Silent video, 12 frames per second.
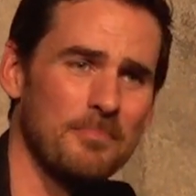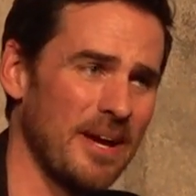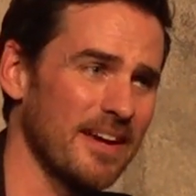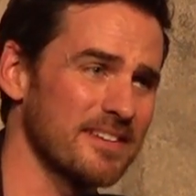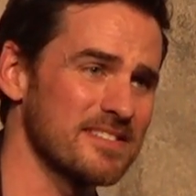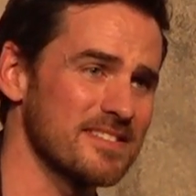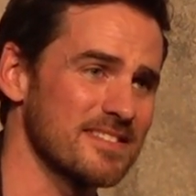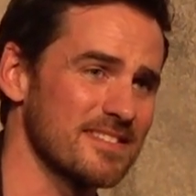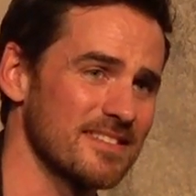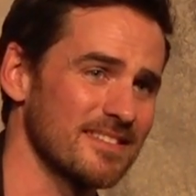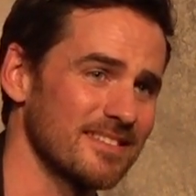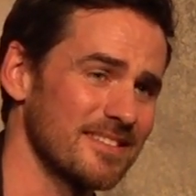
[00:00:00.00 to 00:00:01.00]
Bex,
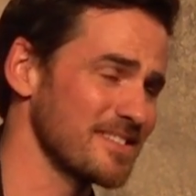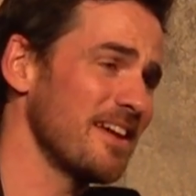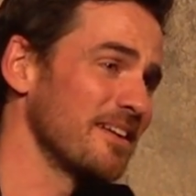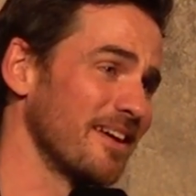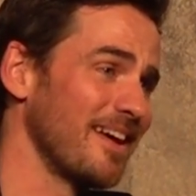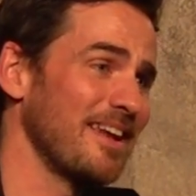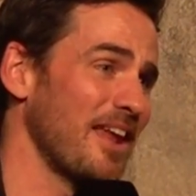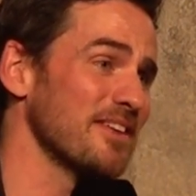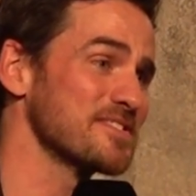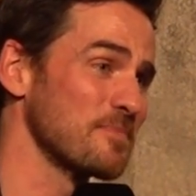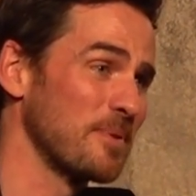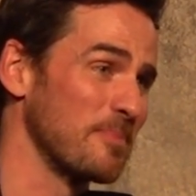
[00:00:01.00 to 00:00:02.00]
there's
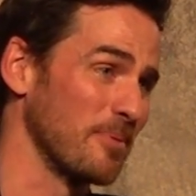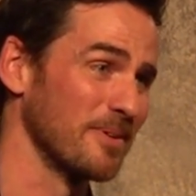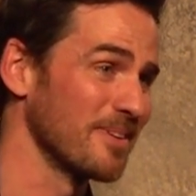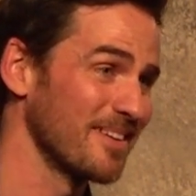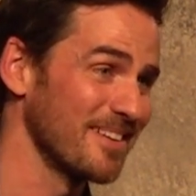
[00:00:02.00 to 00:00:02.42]
lots of people,